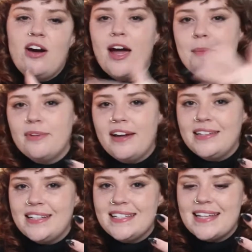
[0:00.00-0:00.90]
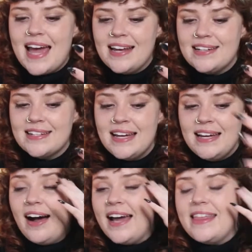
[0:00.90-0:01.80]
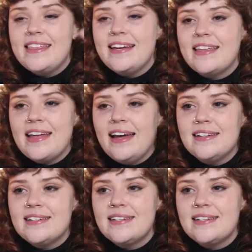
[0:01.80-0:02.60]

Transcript: time blindness and I think that